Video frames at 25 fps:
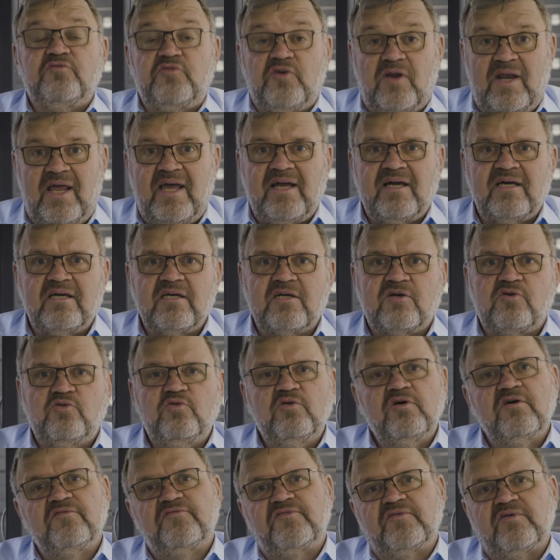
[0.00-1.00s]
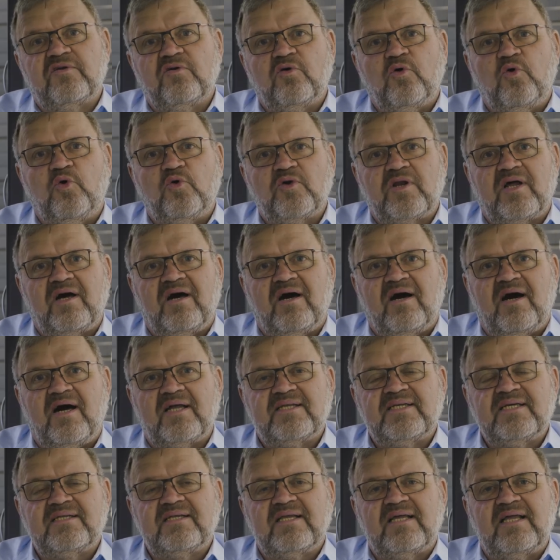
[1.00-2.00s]
For longer bends or
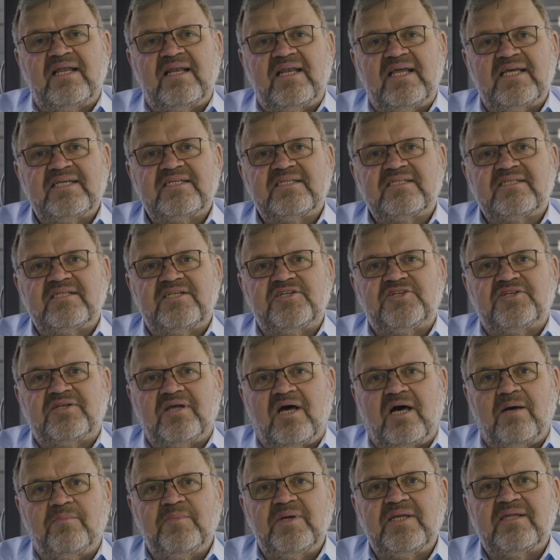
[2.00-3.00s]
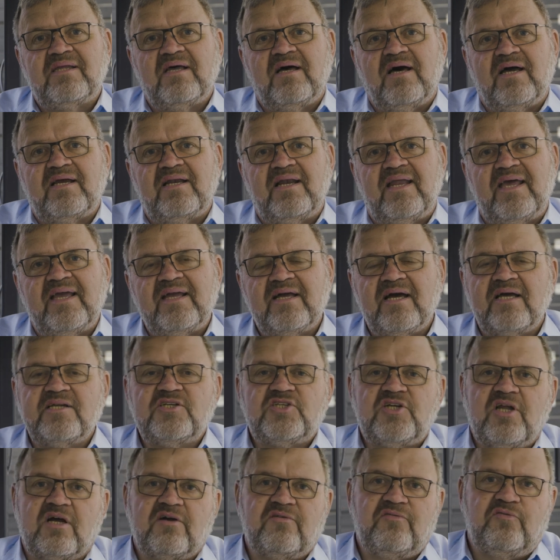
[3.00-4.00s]
tight curves, it is possible to select
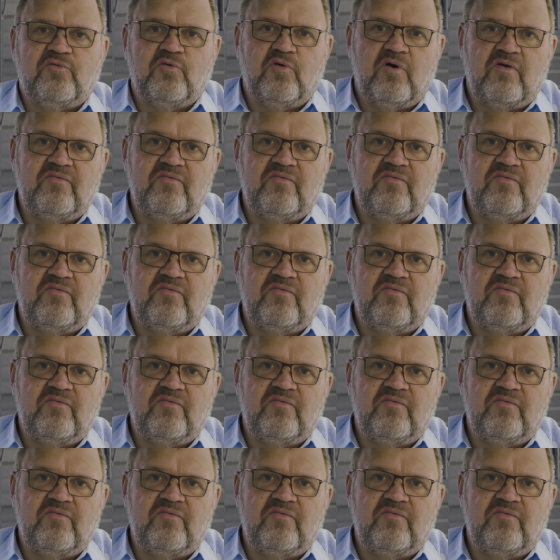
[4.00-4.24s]
a fixed